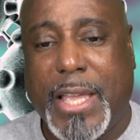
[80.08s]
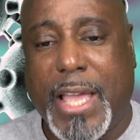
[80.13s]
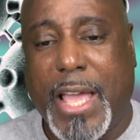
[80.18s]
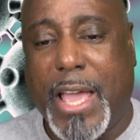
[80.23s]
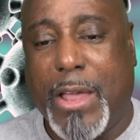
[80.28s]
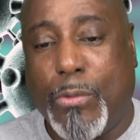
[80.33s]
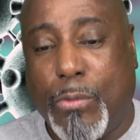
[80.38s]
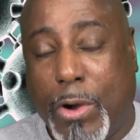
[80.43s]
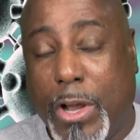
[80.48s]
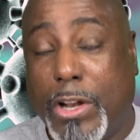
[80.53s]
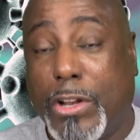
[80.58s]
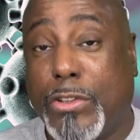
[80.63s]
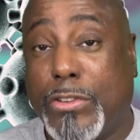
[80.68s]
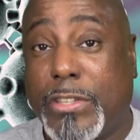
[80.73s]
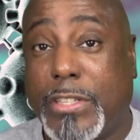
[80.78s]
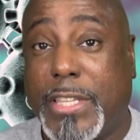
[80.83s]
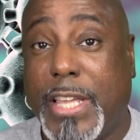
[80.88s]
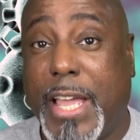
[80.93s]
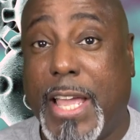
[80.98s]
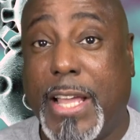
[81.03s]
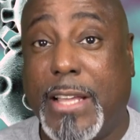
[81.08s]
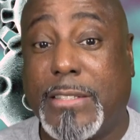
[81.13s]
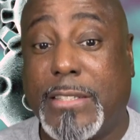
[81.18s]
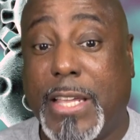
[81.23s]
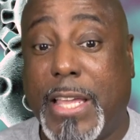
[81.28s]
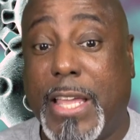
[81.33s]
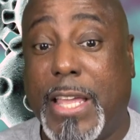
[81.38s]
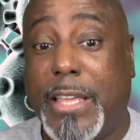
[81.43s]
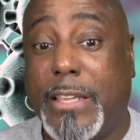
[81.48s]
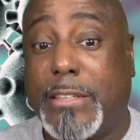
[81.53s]
And one of those things
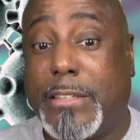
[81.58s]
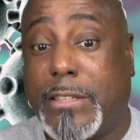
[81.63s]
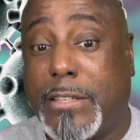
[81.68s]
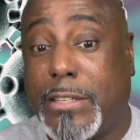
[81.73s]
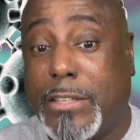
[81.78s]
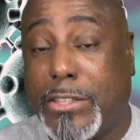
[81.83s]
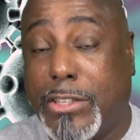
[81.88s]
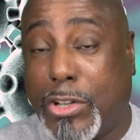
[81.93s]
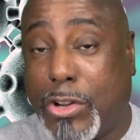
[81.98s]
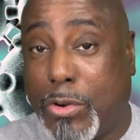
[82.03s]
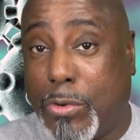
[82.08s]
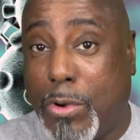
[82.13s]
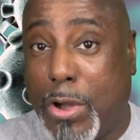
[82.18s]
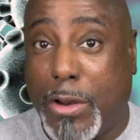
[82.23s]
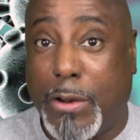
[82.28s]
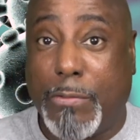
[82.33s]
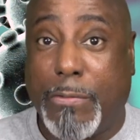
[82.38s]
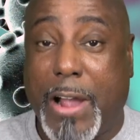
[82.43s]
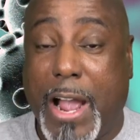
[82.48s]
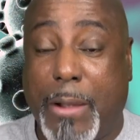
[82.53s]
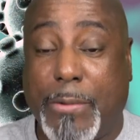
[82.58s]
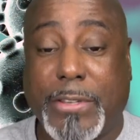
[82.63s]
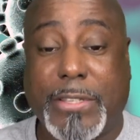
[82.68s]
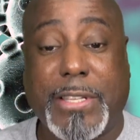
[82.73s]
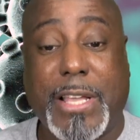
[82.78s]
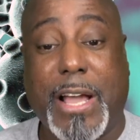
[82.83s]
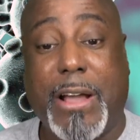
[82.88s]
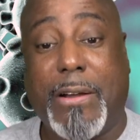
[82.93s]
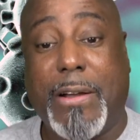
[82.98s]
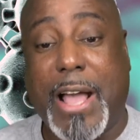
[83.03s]
is the coronavirus.
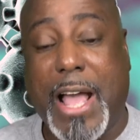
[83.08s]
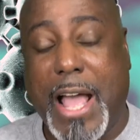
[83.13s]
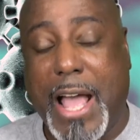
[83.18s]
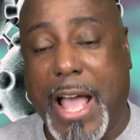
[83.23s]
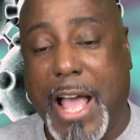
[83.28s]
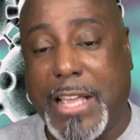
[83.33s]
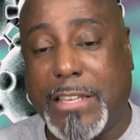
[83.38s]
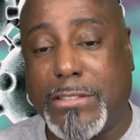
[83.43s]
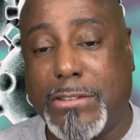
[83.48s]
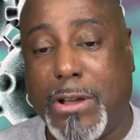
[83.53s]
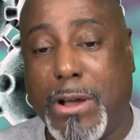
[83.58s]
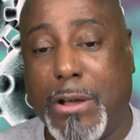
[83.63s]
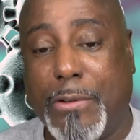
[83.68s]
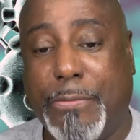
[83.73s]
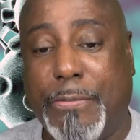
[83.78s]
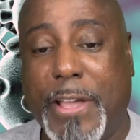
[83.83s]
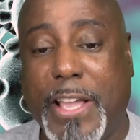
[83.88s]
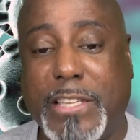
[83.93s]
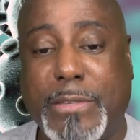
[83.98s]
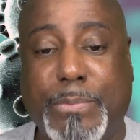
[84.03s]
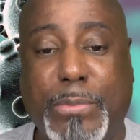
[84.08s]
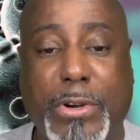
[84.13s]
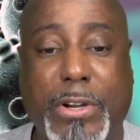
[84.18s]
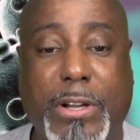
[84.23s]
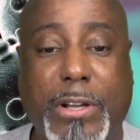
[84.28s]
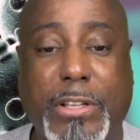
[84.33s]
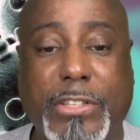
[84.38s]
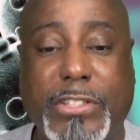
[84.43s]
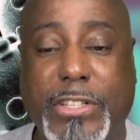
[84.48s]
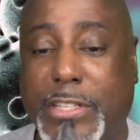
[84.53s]
Now, I saw on Facebook
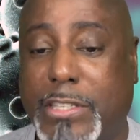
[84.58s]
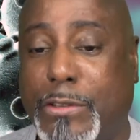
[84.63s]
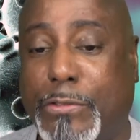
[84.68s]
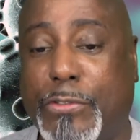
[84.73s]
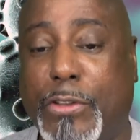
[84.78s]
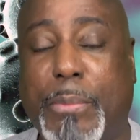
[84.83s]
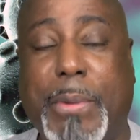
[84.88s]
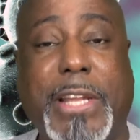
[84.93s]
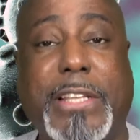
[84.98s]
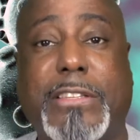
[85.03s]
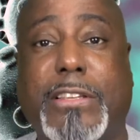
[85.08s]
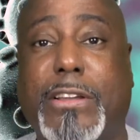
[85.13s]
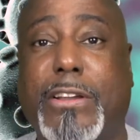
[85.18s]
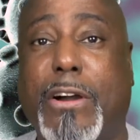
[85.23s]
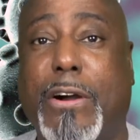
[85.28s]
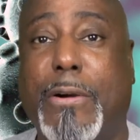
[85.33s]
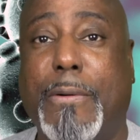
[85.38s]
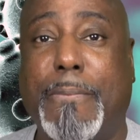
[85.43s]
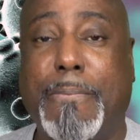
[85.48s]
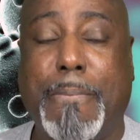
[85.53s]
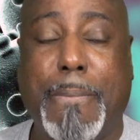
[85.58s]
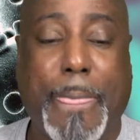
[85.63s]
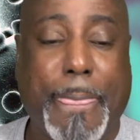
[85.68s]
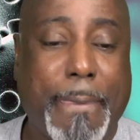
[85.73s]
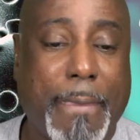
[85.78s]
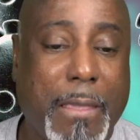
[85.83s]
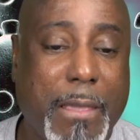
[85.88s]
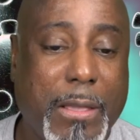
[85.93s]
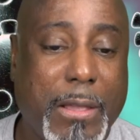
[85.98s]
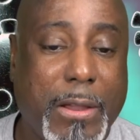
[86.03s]
uh, just a few minutes ago
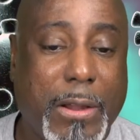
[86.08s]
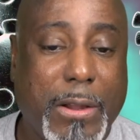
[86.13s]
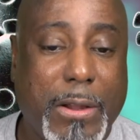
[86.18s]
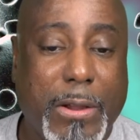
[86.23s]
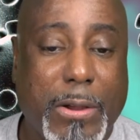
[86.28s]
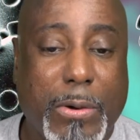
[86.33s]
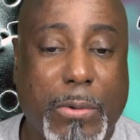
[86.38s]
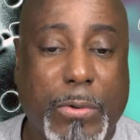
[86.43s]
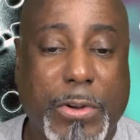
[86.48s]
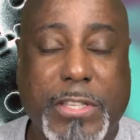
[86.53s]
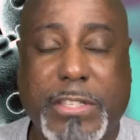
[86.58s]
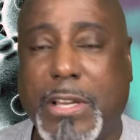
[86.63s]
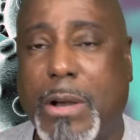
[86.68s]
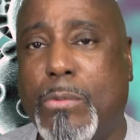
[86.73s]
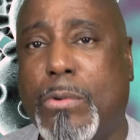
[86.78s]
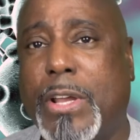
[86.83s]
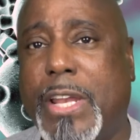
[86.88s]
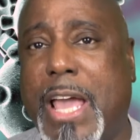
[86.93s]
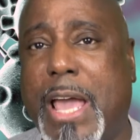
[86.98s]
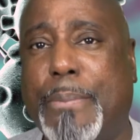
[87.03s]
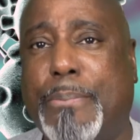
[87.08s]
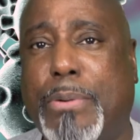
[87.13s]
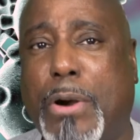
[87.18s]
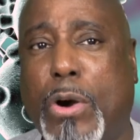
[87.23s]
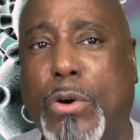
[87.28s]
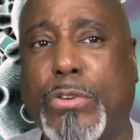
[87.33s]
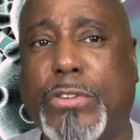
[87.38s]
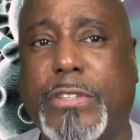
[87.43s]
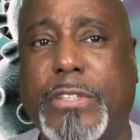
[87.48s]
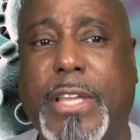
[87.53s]
where someone had
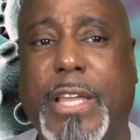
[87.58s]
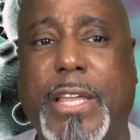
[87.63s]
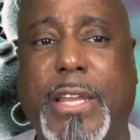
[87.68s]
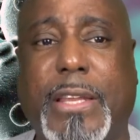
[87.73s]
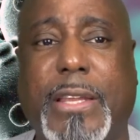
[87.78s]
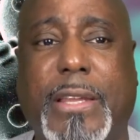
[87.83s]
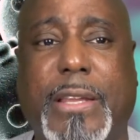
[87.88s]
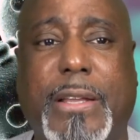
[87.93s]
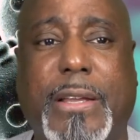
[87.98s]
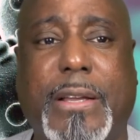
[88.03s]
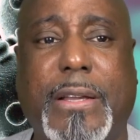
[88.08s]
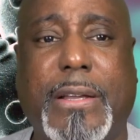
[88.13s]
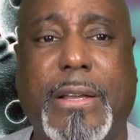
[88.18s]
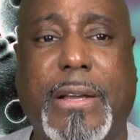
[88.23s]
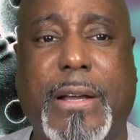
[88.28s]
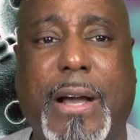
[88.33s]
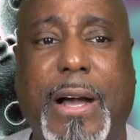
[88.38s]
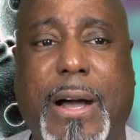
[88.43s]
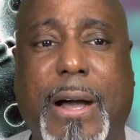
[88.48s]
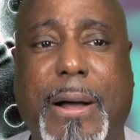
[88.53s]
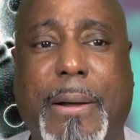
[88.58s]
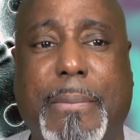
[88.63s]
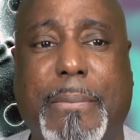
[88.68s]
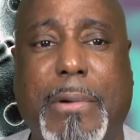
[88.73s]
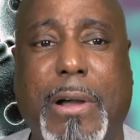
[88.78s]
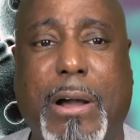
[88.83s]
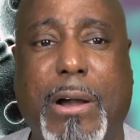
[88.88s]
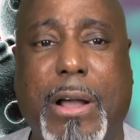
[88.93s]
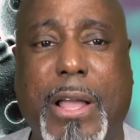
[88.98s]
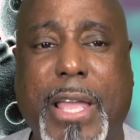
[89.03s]
posted um,
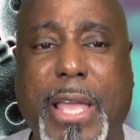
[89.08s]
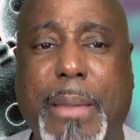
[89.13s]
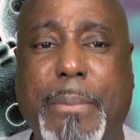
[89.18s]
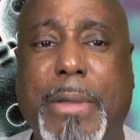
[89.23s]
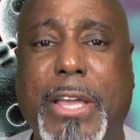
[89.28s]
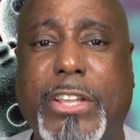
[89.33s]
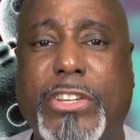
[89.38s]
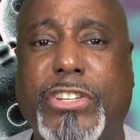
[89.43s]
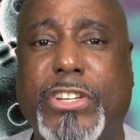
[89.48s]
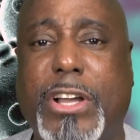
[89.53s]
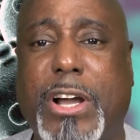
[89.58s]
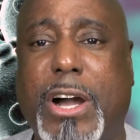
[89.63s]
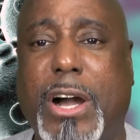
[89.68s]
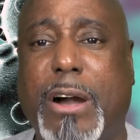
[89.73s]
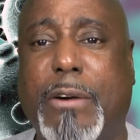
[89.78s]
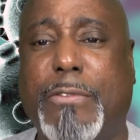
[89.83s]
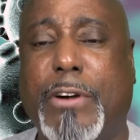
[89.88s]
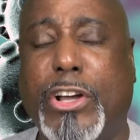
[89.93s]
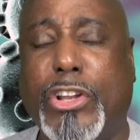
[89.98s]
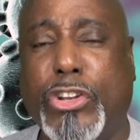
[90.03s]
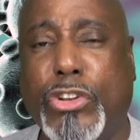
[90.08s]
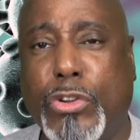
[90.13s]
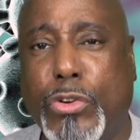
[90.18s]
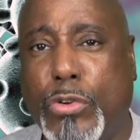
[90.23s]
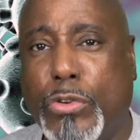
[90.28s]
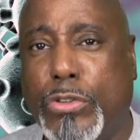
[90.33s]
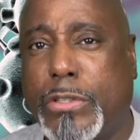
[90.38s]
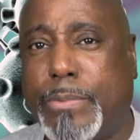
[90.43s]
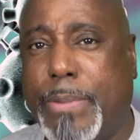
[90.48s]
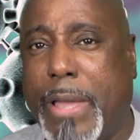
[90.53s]
an image of a
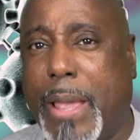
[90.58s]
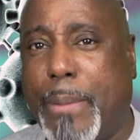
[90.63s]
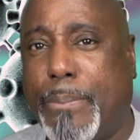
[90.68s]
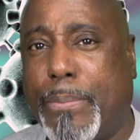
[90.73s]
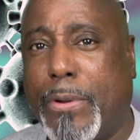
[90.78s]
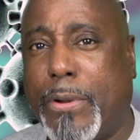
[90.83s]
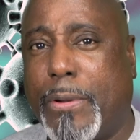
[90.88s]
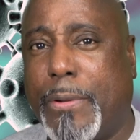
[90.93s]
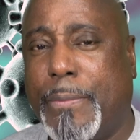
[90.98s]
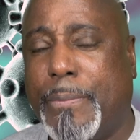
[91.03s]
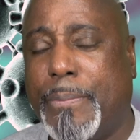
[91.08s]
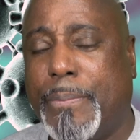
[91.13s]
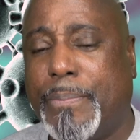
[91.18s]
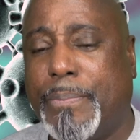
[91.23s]
newspaper